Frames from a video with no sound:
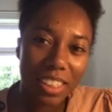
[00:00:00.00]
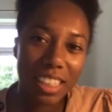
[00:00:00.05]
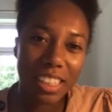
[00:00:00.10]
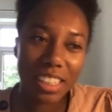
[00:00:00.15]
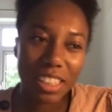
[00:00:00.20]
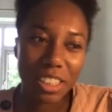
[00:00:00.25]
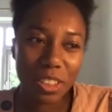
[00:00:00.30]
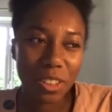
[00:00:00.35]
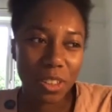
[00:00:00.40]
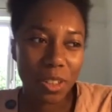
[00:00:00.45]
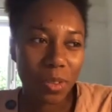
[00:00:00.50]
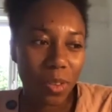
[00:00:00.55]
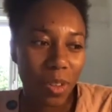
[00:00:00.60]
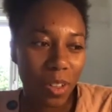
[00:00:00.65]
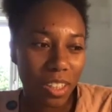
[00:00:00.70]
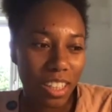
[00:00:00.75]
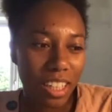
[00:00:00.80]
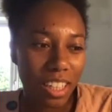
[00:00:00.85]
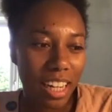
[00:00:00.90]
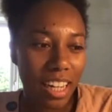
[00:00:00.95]
digital
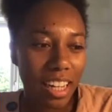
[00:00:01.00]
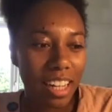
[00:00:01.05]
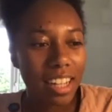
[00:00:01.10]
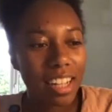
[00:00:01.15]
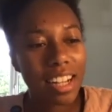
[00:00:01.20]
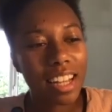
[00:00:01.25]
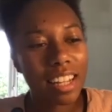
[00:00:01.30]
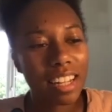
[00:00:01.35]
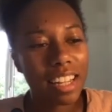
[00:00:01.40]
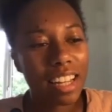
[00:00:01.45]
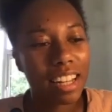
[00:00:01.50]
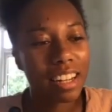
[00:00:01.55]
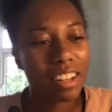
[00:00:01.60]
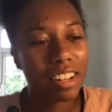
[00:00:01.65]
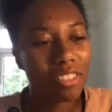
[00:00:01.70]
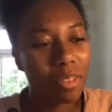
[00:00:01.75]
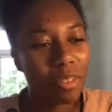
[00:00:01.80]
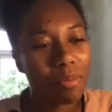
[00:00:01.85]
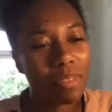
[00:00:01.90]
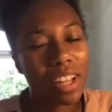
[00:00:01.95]
coordinator. And then
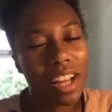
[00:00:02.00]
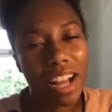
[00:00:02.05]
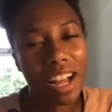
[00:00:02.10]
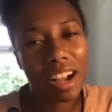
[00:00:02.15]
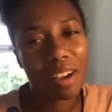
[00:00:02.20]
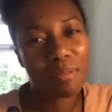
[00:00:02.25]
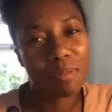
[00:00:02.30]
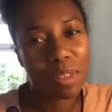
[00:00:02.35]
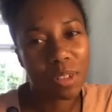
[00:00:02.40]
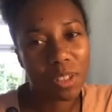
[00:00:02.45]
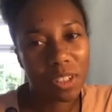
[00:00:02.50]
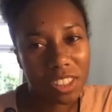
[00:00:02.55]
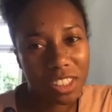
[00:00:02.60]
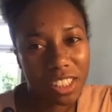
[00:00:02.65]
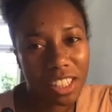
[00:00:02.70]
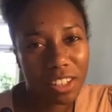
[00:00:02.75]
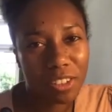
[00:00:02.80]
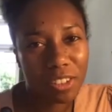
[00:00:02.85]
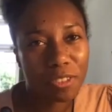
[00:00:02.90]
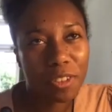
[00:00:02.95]
from there, I've moved on to
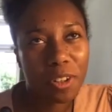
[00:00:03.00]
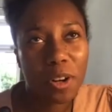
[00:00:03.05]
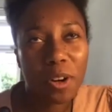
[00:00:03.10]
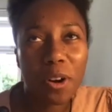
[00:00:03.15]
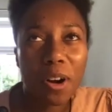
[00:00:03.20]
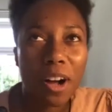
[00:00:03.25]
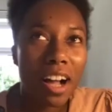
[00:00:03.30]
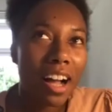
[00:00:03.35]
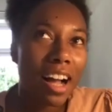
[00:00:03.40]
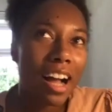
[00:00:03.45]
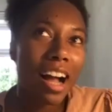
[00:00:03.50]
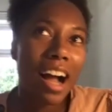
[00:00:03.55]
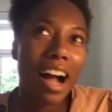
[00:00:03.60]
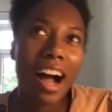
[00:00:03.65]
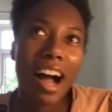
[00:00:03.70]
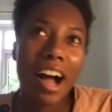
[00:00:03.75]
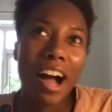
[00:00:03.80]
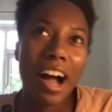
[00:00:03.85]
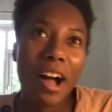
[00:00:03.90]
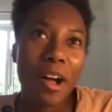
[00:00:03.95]
Channel 4.
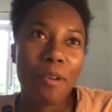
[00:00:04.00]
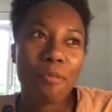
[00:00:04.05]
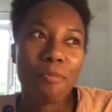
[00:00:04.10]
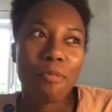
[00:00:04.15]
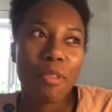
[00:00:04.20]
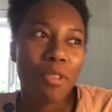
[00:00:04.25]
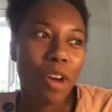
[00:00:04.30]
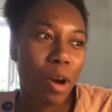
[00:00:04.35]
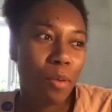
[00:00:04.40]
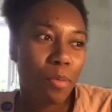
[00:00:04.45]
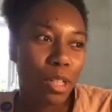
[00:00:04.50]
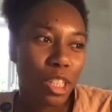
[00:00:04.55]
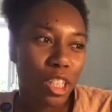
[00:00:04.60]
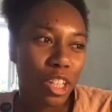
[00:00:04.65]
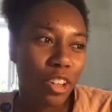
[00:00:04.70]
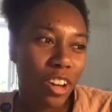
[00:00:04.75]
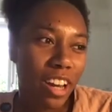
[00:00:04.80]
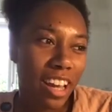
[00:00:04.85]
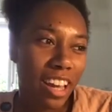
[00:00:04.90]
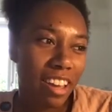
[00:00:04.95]
Very much a
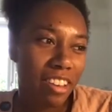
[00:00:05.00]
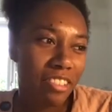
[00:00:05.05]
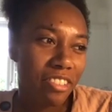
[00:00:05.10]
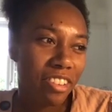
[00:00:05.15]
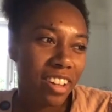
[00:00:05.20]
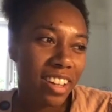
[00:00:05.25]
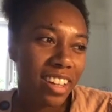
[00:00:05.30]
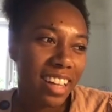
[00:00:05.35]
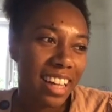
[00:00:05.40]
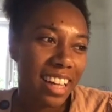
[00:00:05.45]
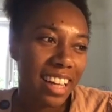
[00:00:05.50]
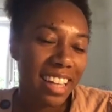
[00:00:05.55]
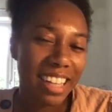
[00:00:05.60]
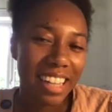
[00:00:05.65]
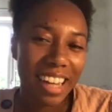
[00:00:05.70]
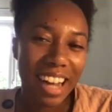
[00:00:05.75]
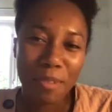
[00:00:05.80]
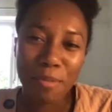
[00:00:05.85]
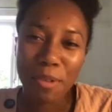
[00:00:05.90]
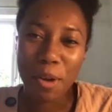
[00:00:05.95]
creative. I
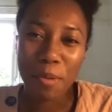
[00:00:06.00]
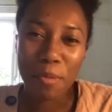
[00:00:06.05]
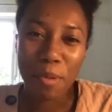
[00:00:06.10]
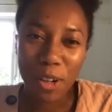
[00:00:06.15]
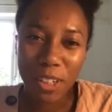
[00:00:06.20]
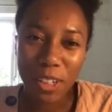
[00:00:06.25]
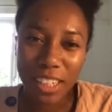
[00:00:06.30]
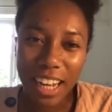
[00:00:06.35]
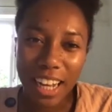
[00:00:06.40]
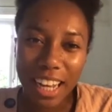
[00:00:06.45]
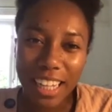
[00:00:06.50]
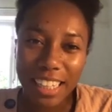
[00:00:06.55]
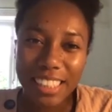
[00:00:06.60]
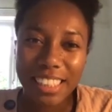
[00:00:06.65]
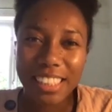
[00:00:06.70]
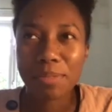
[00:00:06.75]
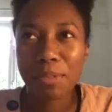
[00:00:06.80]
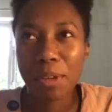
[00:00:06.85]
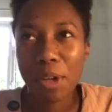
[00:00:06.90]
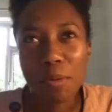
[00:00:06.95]
have my own
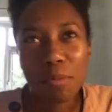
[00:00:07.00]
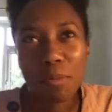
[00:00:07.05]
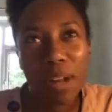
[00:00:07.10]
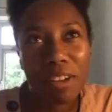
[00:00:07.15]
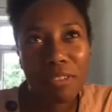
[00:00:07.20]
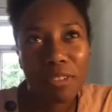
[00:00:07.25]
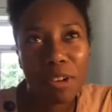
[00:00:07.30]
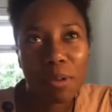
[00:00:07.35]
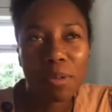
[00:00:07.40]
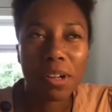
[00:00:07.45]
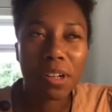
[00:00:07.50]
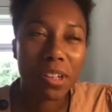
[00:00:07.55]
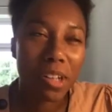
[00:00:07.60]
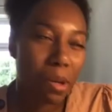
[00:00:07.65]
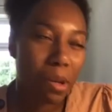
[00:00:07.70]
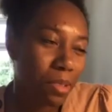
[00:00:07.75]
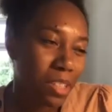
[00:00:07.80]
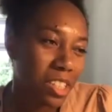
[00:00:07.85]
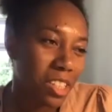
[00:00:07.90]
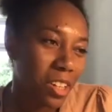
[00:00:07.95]
podcast and my own platform called
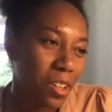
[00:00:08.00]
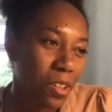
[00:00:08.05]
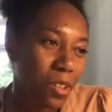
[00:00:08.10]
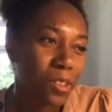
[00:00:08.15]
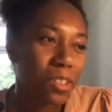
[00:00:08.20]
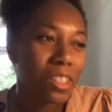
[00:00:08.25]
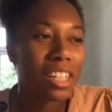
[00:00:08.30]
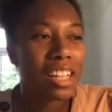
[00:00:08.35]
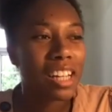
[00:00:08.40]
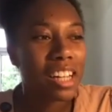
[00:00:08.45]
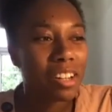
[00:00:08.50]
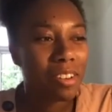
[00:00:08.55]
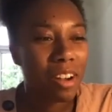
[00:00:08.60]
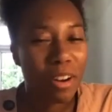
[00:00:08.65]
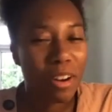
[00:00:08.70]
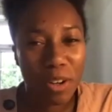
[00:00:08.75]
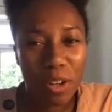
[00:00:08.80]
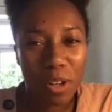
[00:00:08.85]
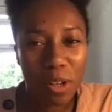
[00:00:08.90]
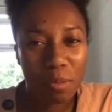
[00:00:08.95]
Urban Soul, where I
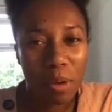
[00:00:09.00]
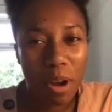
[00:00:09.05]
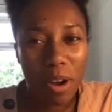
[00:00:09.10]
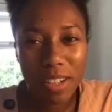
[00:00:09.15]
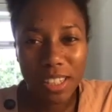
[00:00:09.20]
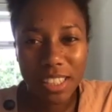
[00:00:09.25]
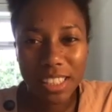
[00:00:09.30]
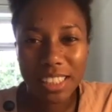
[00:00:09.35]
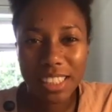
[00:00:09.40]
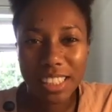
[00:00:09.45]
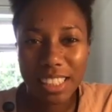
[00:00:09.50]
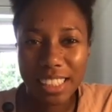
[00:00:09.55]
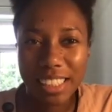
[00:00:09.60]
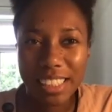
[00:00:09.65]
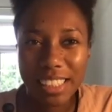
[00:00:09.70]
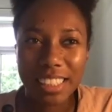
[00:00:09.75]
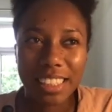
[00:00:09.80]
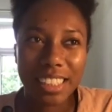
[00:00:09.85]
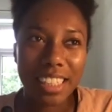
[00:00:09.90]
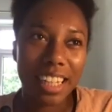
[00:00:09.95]
record poets and
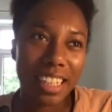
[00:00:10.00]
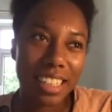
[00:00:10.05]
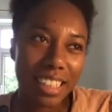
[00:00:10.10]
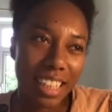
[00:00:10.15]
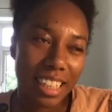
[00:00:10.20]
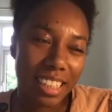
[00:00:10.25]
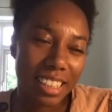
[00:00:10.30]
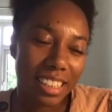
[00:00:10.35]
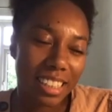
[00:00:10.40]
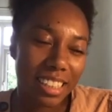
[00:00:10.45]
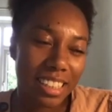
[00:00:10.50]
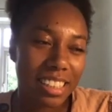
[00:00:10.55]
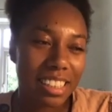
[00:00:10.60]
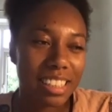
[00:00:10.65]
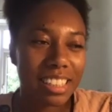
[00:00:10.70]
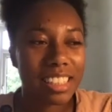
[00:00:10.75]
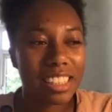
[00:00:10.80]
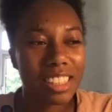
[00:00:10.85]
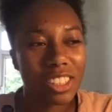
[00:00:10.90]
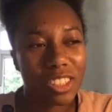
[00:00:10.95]
singers and
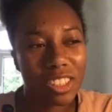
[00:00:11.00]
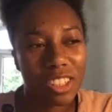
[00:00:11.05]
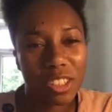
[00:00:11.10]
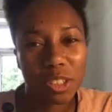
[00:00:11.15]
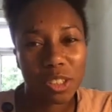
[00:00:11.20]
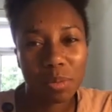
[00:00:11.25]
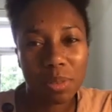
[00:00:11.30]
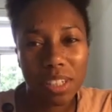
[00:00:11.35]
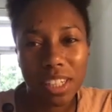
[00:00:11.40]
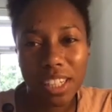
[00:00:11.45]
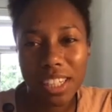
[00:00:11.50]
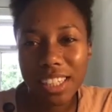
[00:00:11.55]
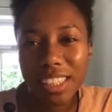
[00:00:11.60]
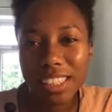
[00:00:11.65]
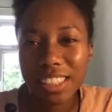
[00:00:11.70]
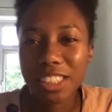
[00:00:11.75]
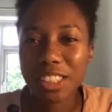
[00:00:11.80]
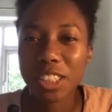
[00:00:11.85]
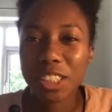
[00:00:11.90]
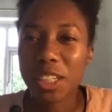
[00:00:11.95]
dancers and young entrepreneurs
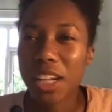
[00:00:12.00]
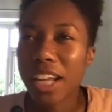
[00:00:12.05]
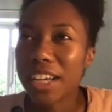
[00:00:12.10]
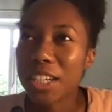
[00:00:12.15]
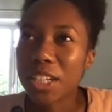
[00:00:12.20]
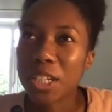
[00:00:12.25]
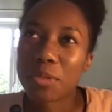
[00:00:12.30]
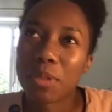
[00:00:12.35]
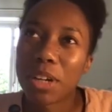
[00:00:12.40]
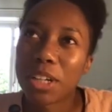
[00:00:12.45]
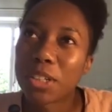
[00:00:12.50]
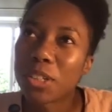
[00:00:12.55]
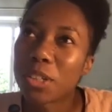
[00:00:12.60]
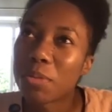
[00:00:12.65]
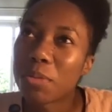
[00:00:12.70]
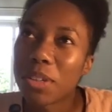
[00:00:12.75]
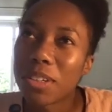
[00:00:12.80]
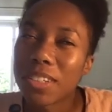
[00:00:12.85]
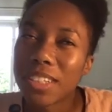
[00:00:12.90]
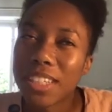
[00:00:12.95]
and just like to spread good
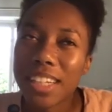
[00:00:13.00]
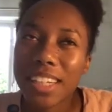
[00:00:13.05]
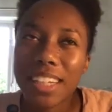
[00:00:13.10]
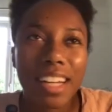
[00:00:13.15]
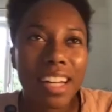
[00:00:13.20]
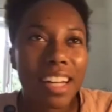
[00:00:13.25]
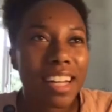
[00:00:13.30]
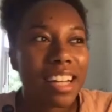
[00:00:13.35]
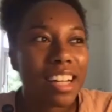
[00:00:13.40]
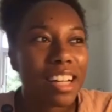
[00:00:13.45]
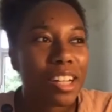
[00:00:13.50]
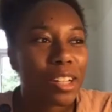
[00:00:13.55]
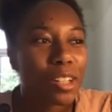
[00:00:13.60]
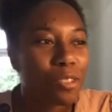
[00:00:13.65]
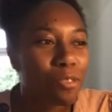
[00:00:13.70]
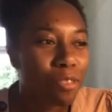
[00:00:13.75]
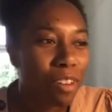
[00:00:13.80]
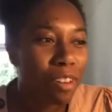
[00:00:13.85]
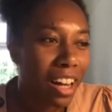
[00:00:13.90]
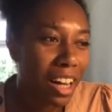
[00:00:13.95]
music,
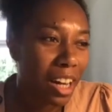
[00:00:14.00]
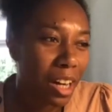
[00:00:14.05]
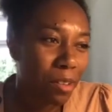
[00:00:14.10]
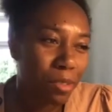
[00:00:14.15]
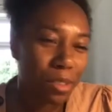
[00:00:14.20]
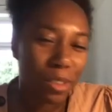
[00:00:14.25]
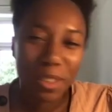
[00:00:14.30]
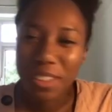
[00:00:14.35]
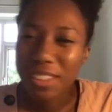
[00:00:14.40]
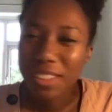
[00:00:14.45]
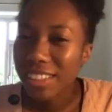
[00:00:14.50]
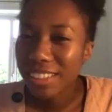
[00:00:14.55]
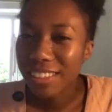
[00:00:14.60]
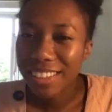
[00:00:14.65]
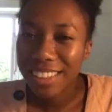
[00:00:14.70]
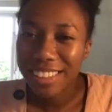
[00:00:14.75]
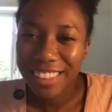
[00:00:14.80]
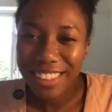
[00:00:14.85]
good vibes, just